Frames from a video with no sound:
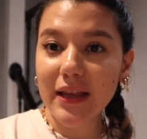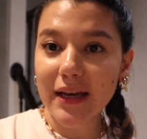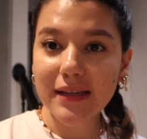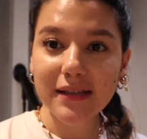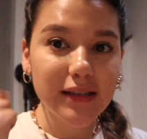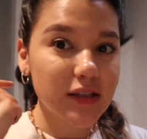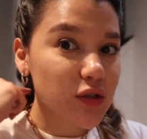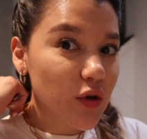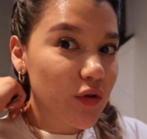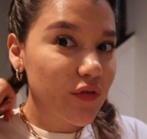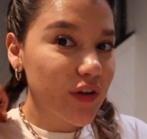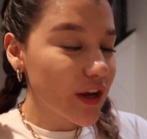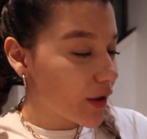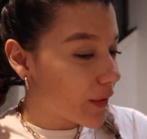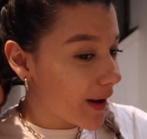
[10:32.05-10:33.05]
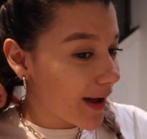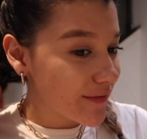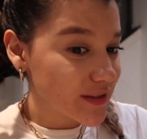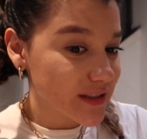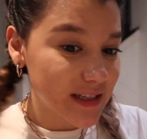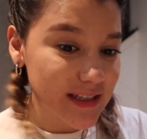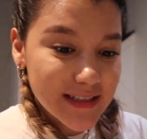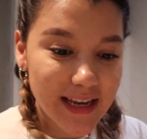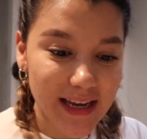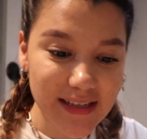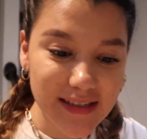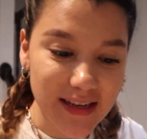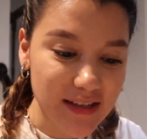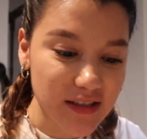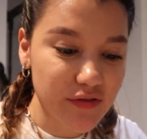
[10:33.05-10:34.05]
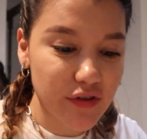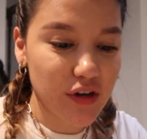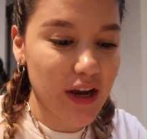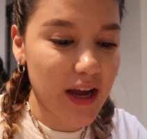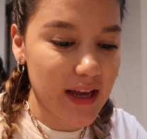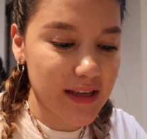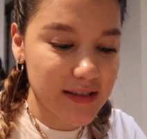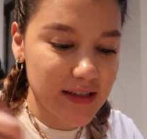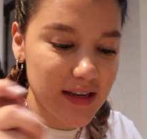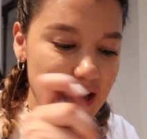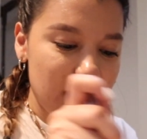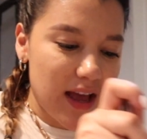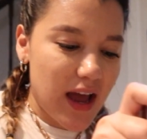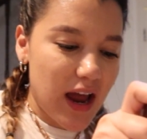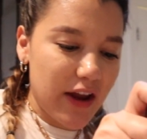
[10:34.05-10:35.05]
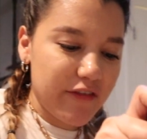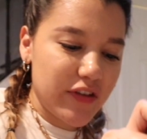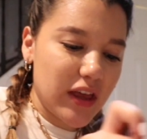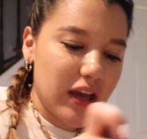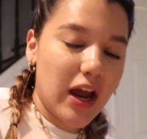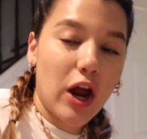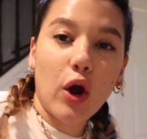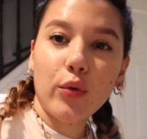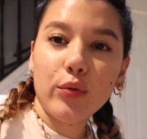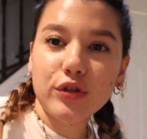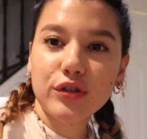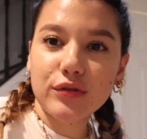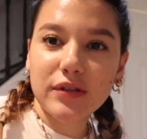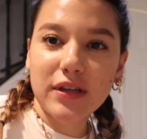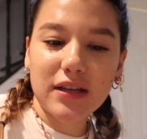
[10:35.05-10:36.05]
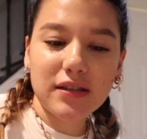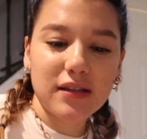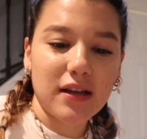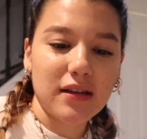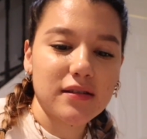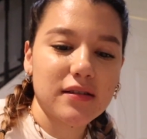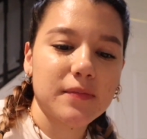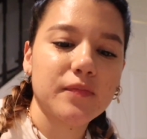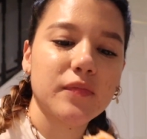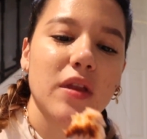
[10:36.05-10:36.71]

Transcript: realized this whole video I haven't done a taste test for you guys. I feel like I always do taste tests.